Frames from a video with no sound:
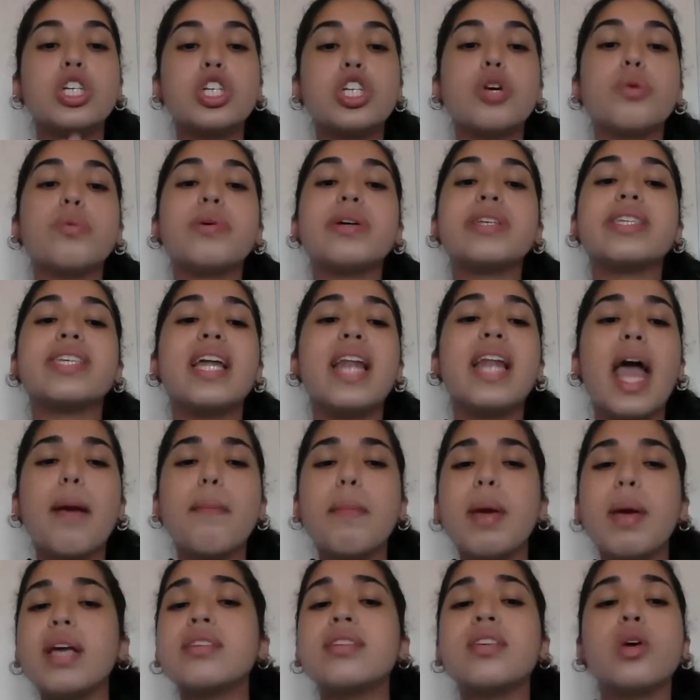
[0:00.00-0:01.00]
She was an
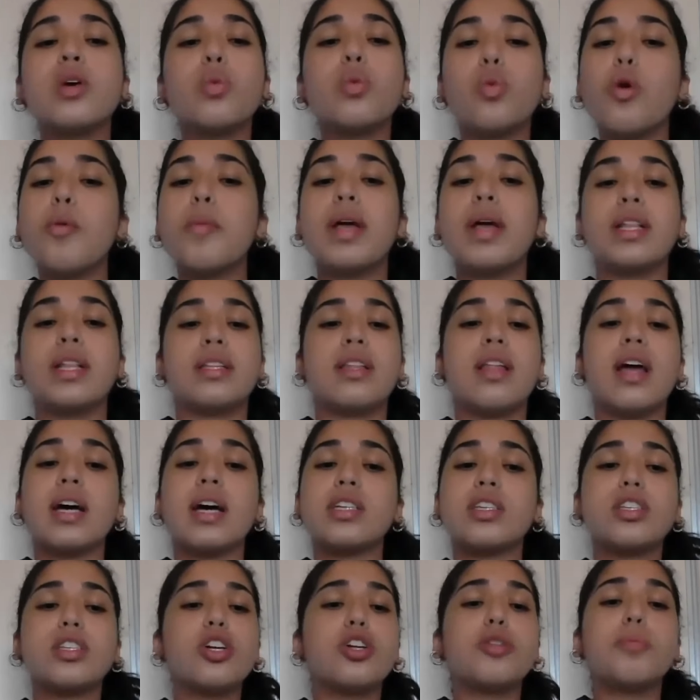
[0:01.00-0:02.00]
amazing woman
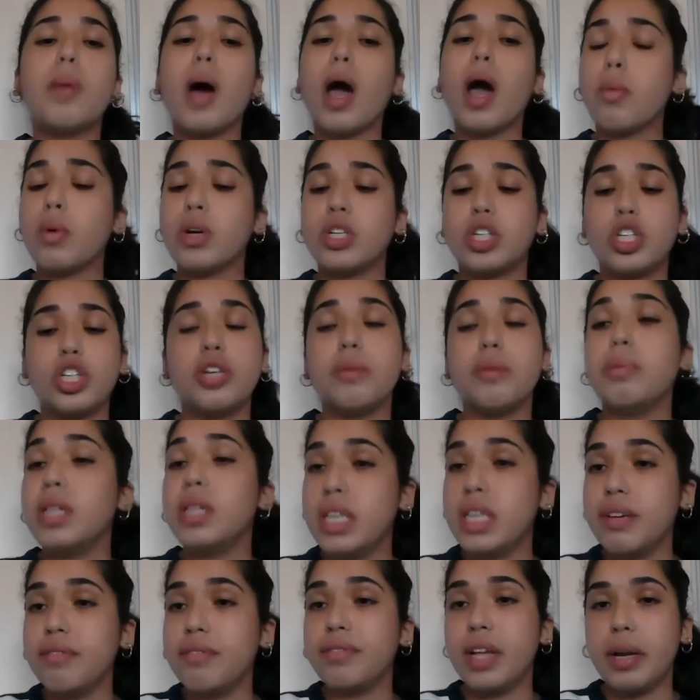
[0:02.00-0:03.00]
that stood by what she
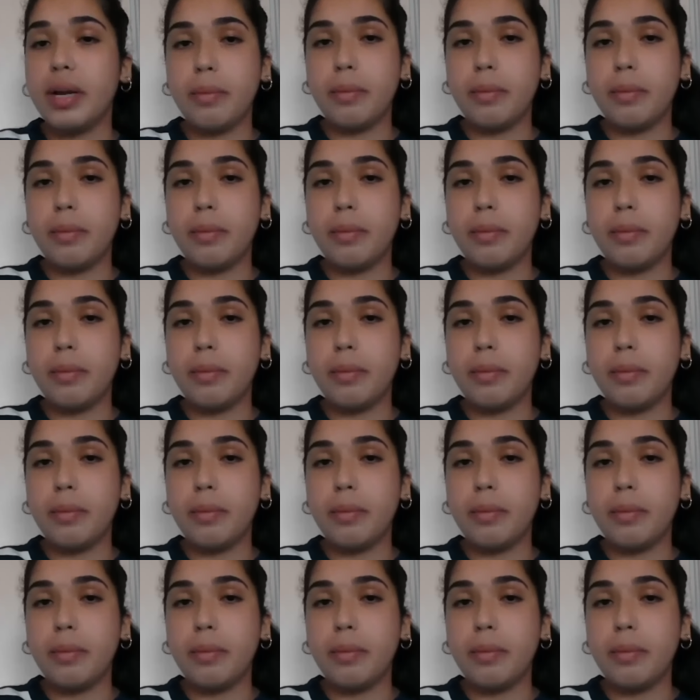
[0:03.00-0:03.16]
believed